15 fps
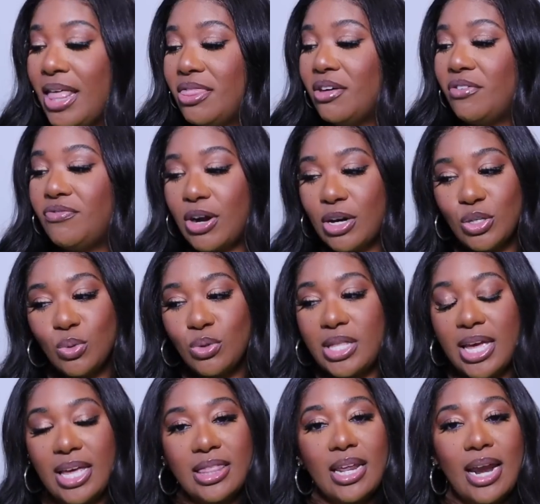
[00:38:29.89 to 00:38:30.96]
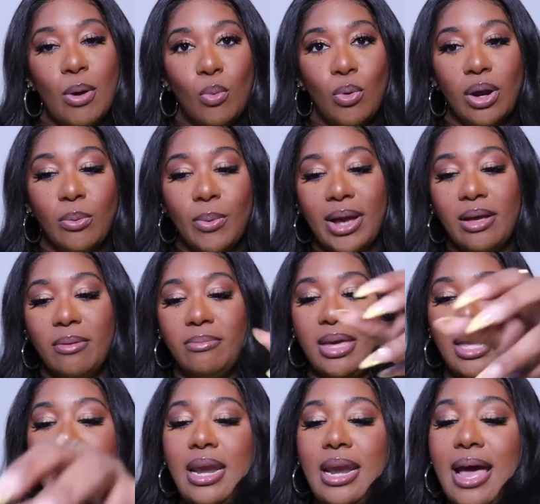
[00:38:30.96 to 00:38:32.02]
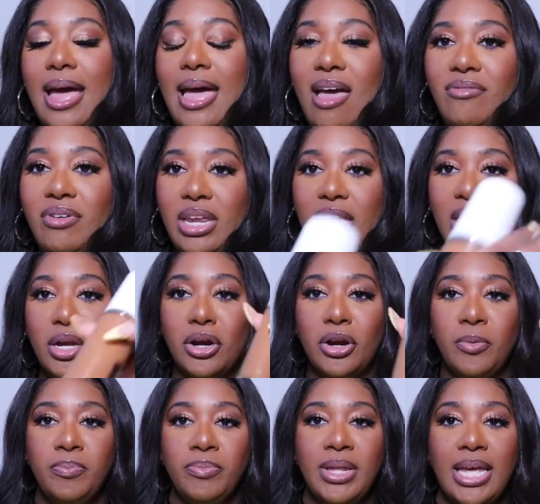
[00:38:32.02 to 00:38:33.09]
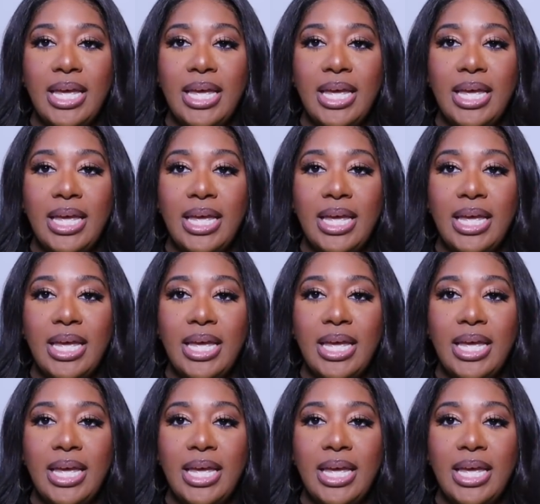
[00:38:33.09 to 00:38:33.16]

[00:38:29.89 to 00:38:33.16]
The first thing that I want to recommend, and I have it here,